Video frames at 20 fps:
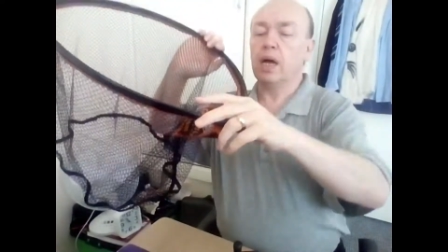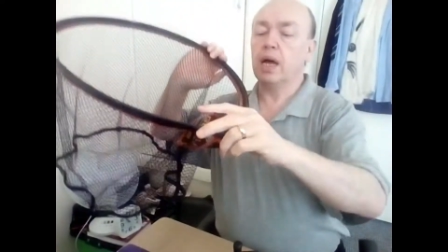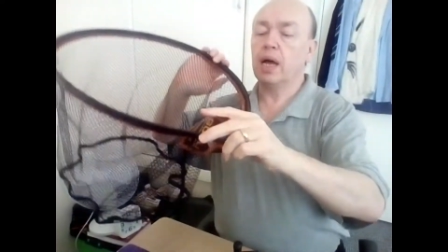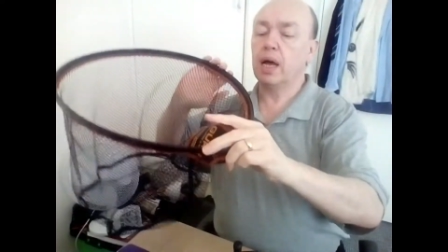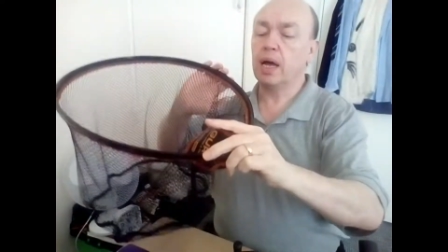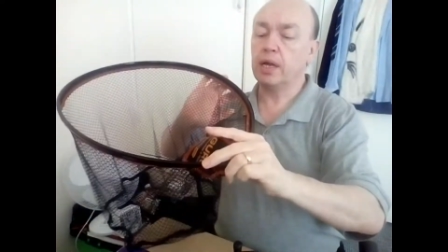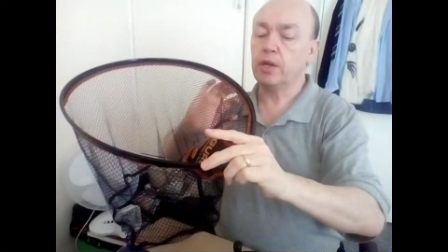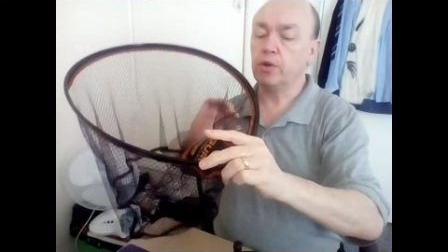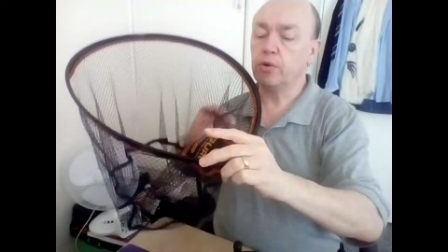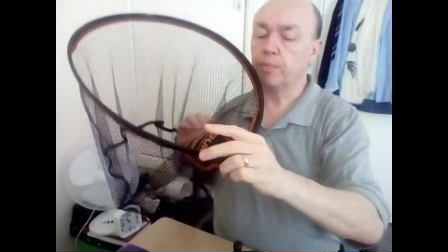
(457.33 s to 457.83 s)

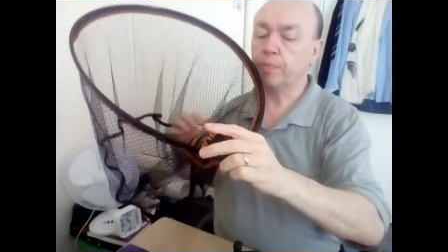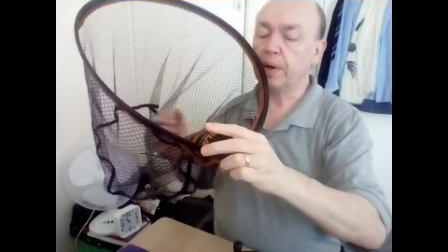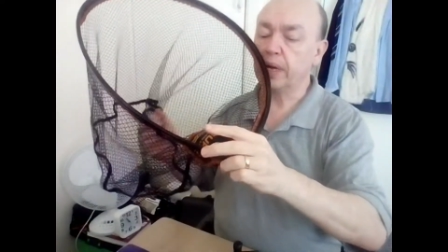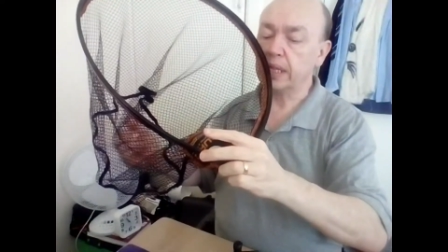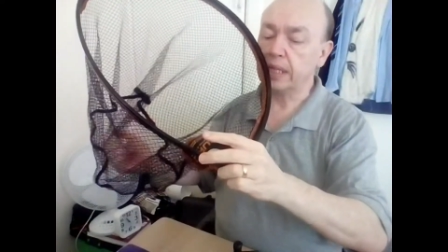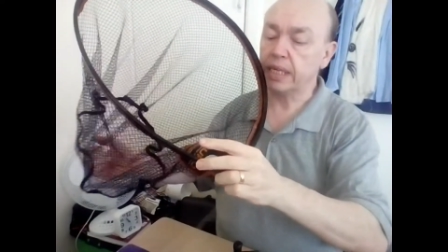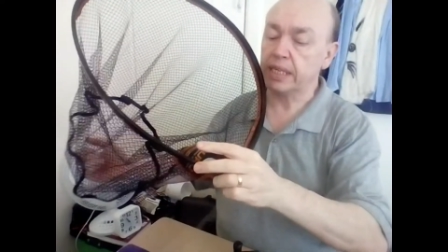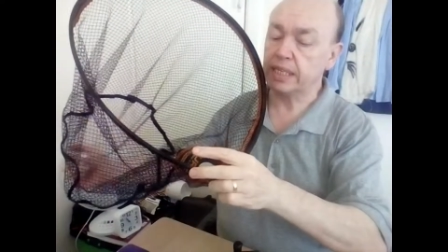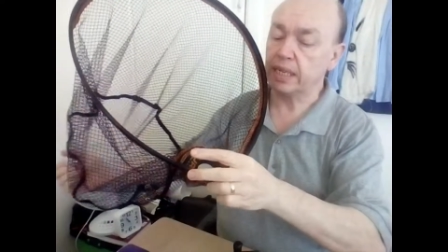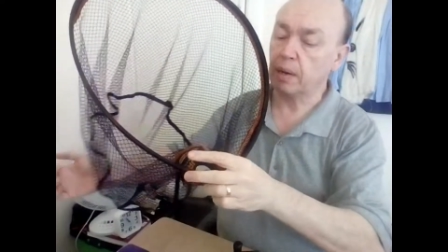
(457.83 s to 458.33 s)
You can
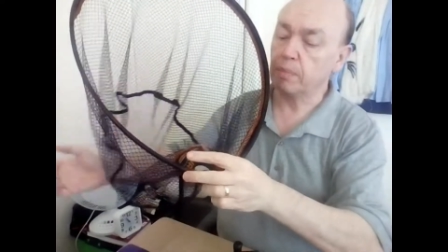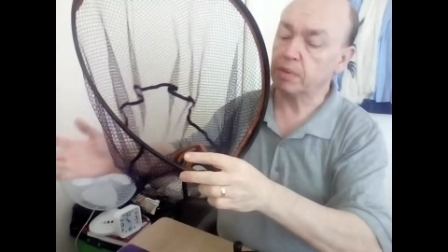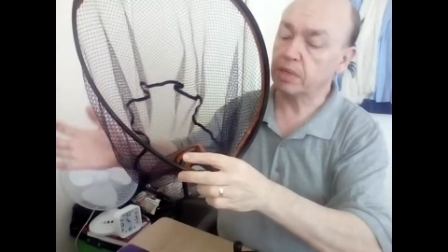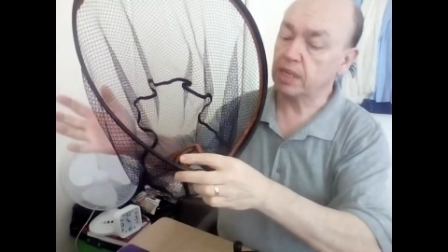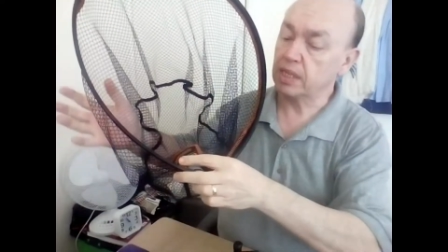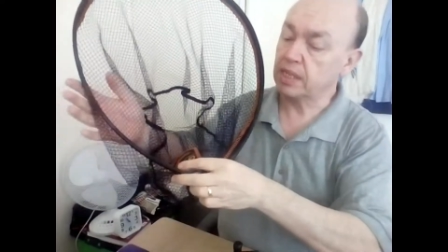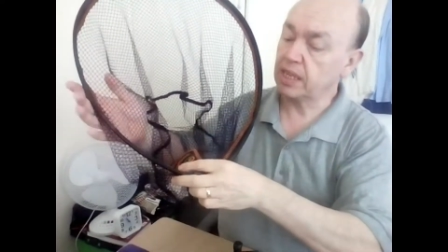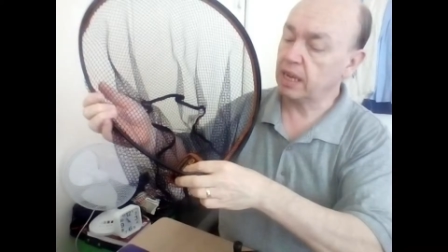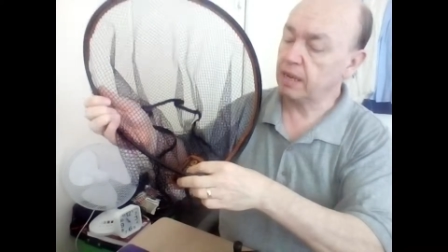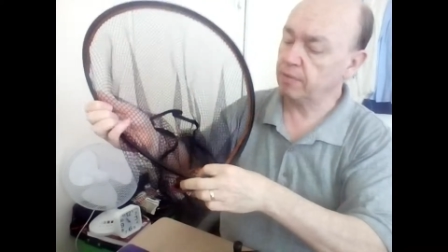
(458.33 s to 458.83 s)
pick these up,
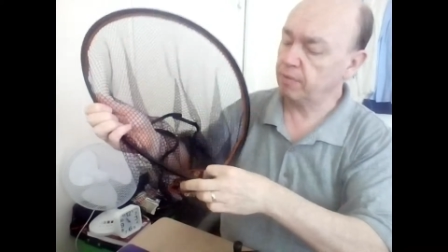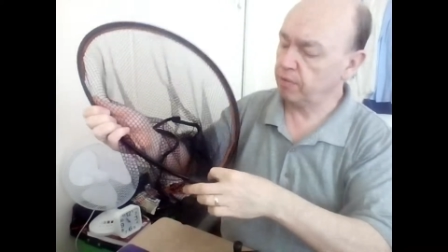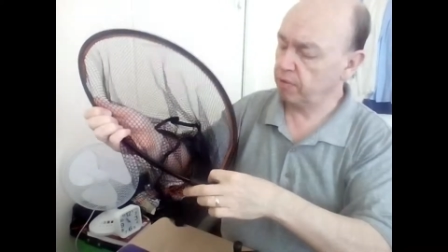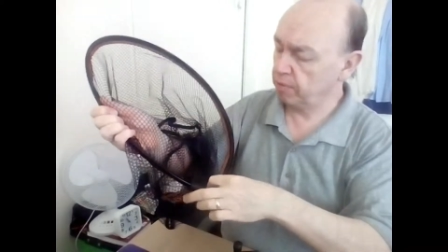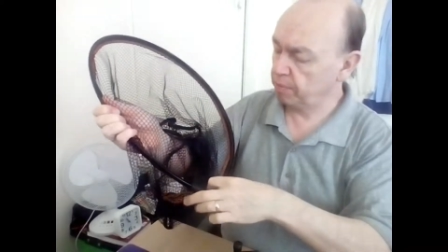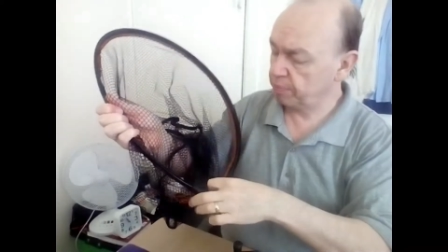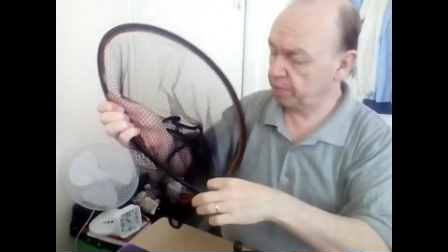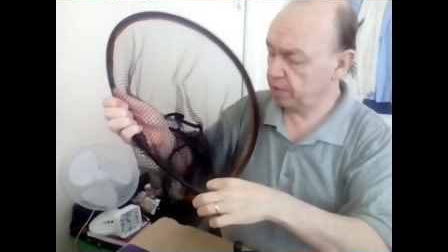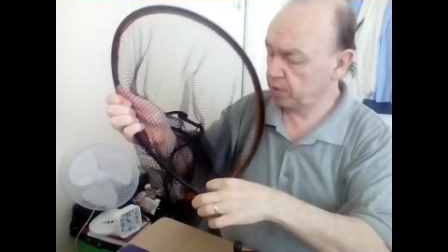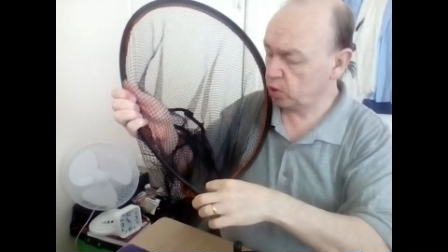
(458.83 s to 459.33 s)
as I say,
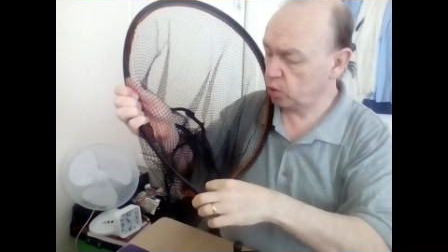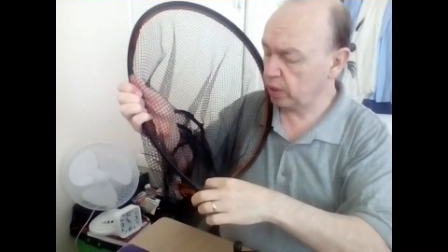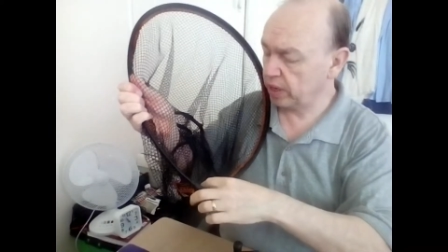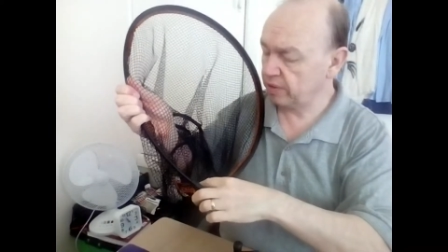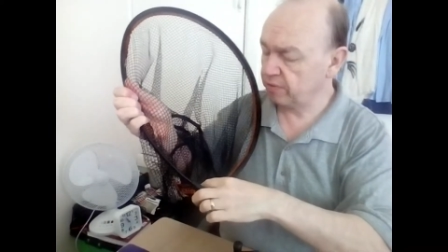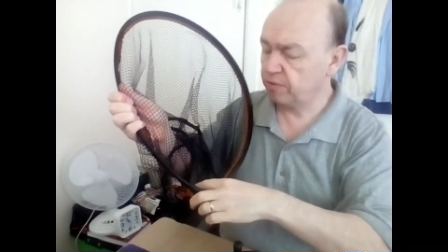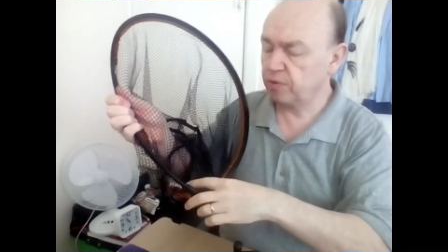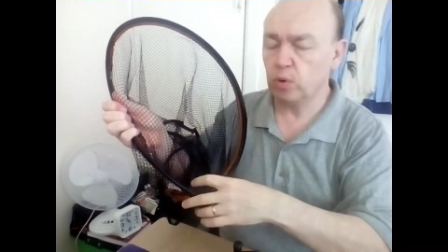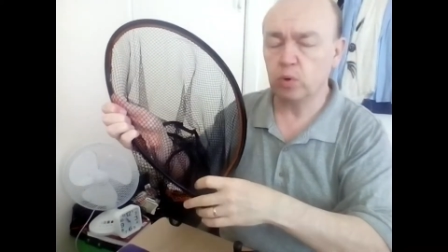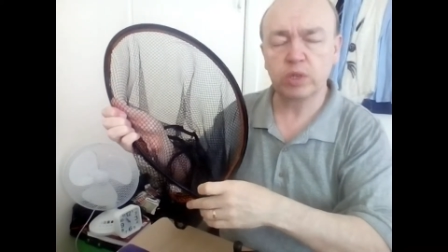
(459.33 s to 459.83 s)
for
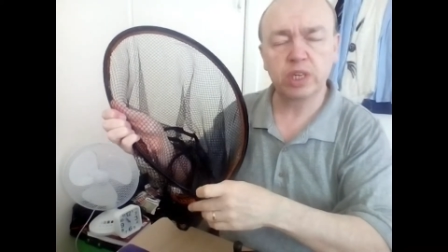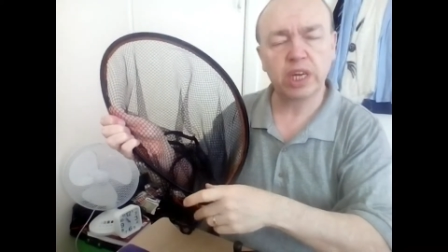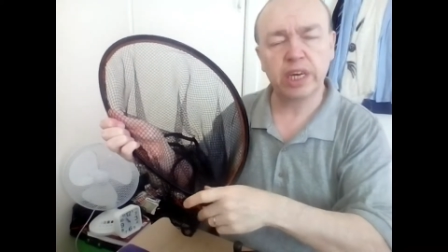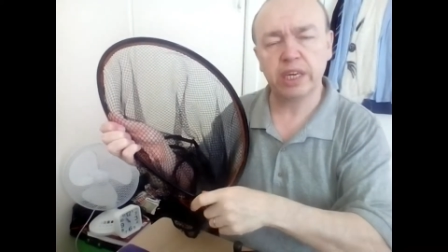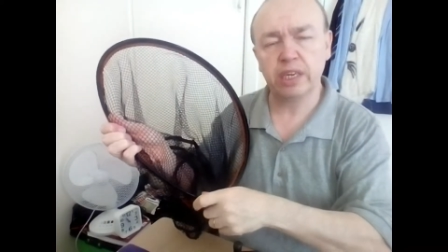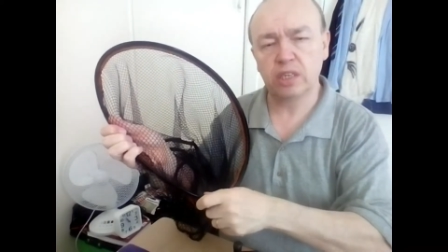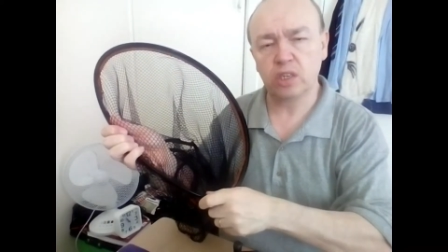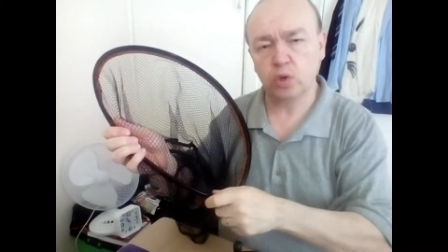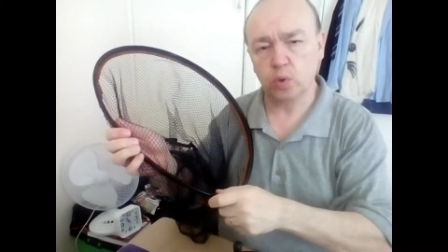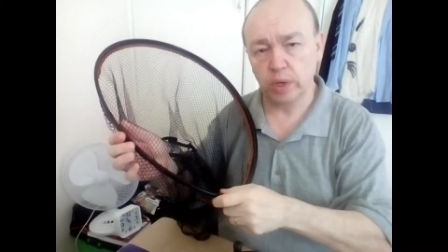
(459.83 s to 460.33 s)
between
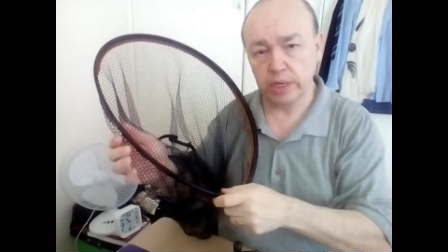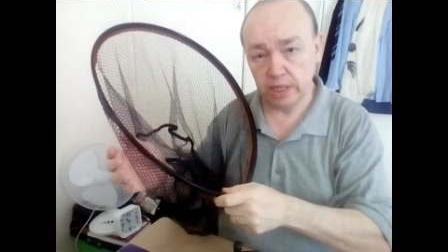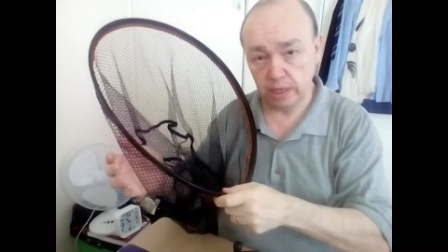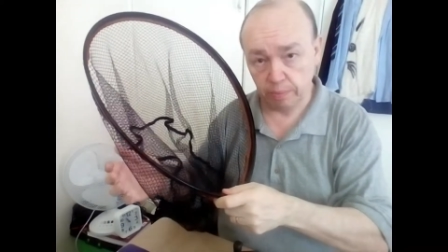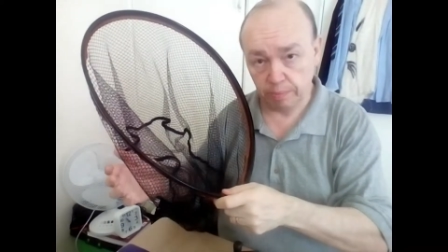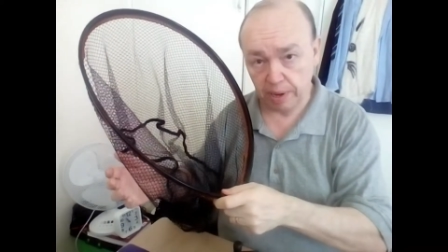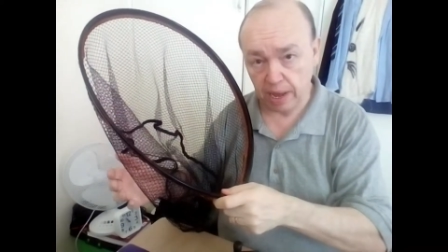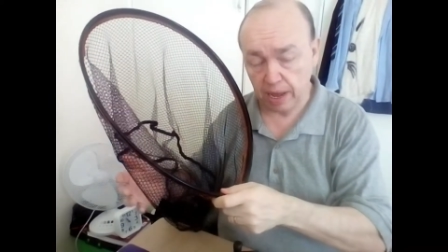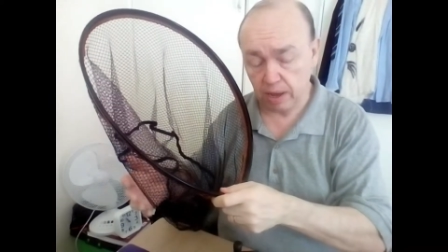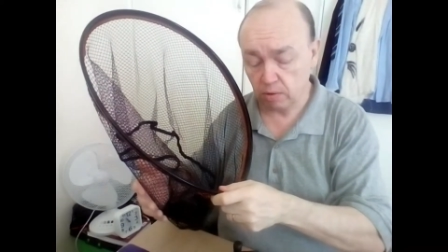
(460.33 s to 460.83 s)
14 and
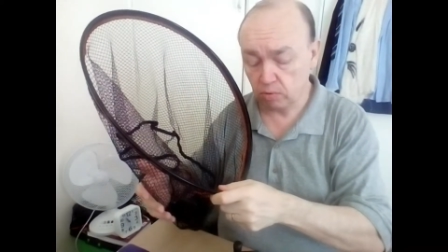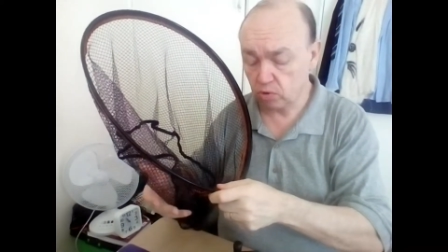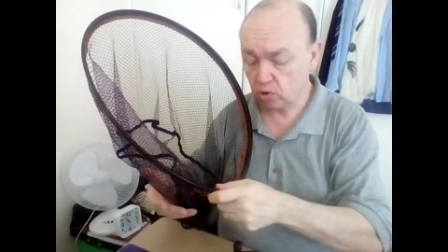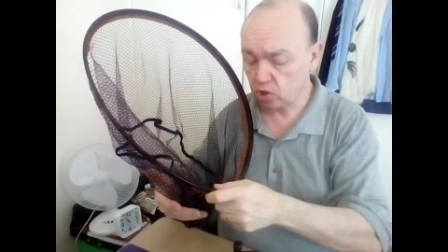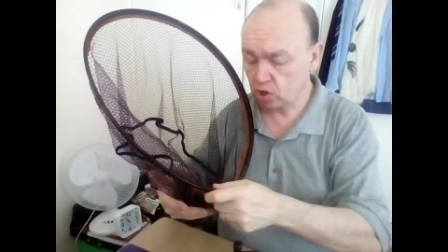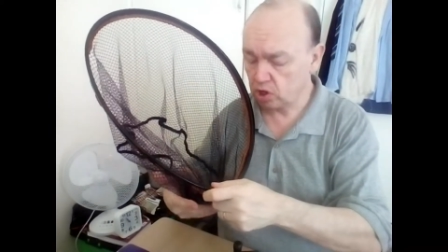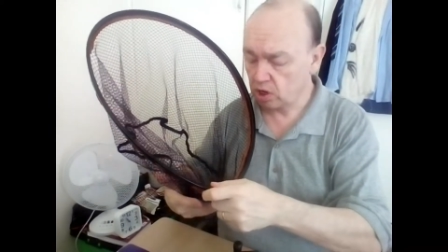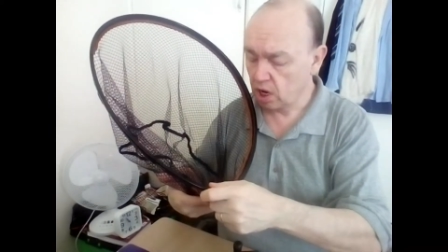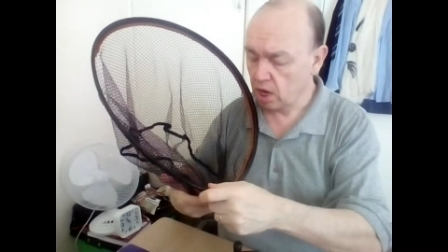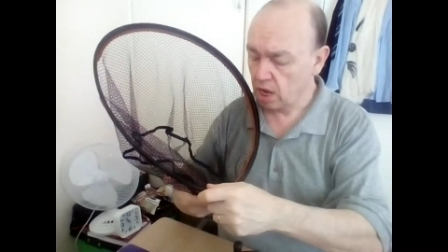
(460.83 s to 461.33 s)
20
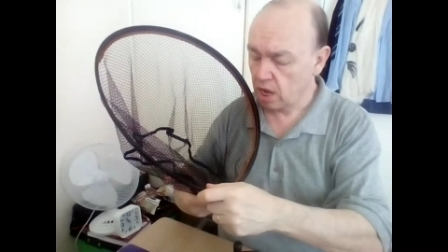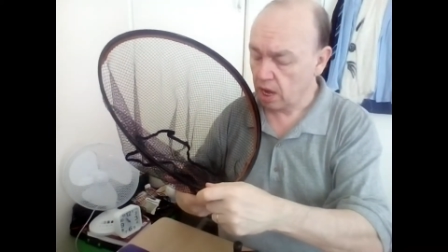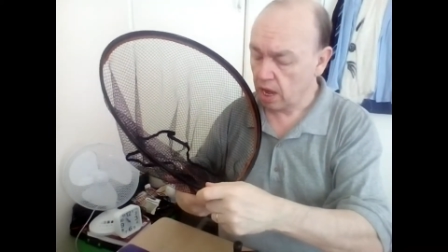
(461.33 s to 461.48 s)
pounds.